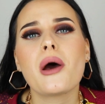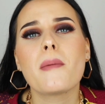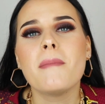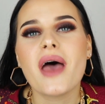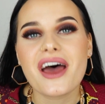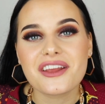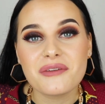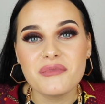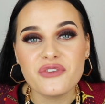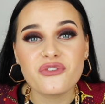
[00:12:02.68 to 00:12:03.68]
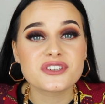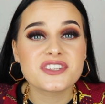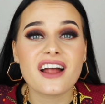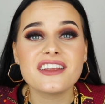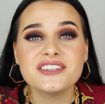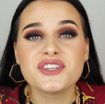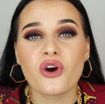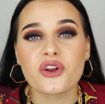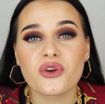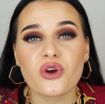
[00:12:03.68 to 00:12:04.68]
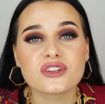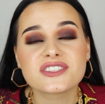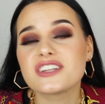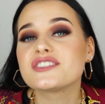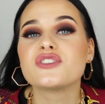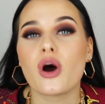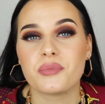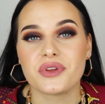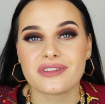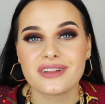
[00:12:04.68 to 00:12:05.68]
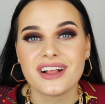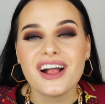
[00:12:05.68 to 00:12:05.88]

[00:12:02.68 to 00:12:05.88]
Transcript: mad at me for telling the other girls that it's not Bill.